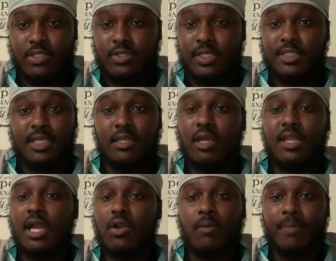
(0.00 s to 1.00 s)
So he said, none of
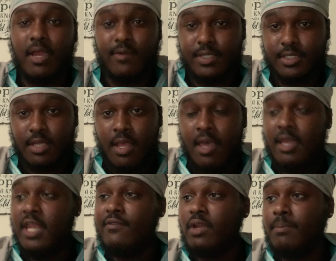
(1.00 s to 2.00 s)
y'all gonna perish. And
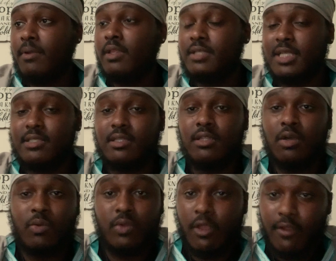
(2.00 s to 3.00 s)
even the brothers, has, you know,